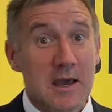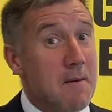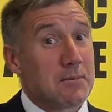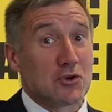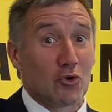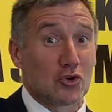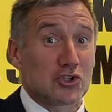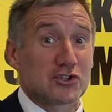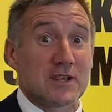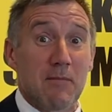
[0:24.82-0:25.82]
But you'll also
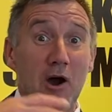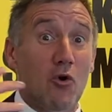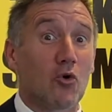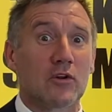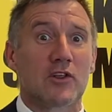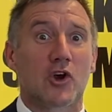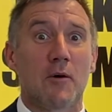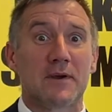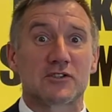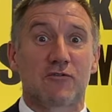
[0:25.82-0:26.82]
see by all of the
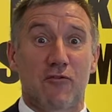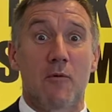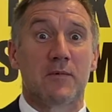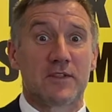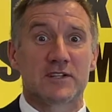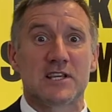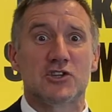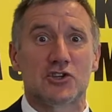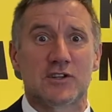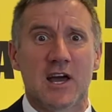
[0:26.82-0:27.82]
comments from the
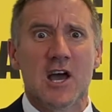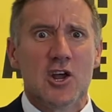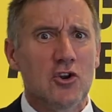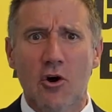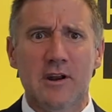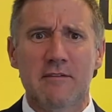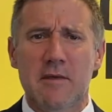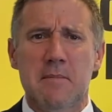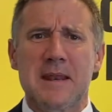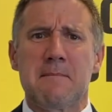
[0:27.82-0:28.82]
teachers that not only have they
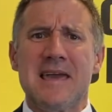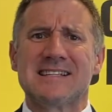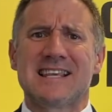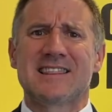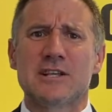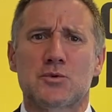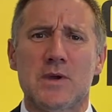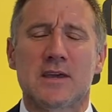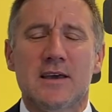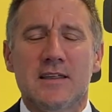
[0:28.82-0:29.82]
been amazing this
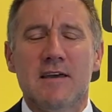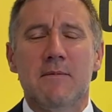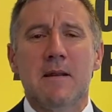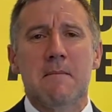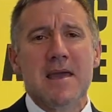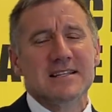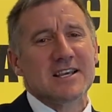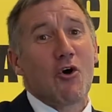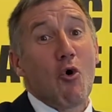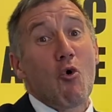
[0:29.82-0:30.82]
week, they've been
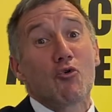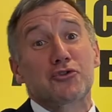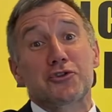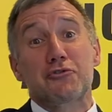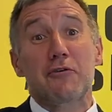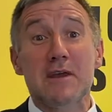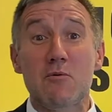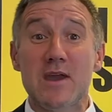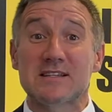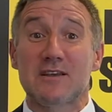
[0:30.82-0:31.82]
amazing all 3
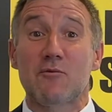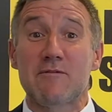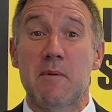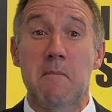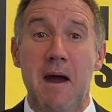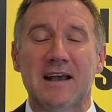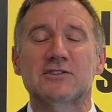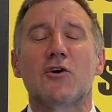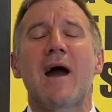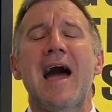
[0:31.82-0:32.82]
weeks that we've been back.
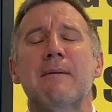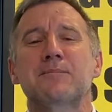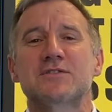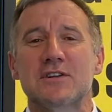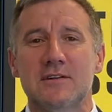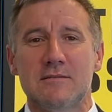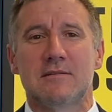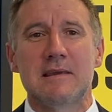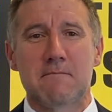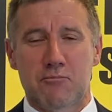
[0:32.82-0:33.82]
So
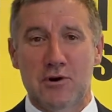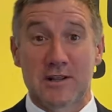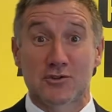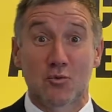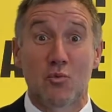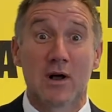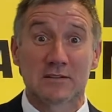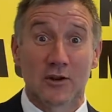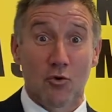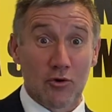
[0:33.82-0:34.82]
absolutely brilliant. So well
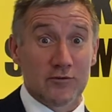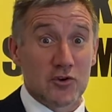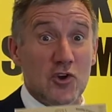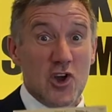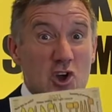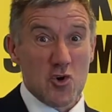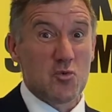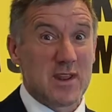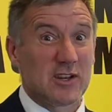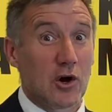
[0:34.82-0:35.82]
done all of you who
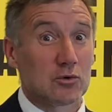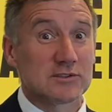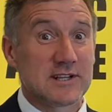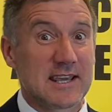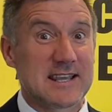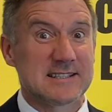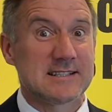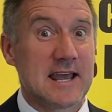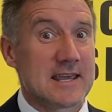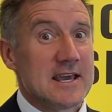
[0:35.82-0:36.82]
win Golden Ticket
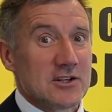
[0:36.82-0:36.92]
today.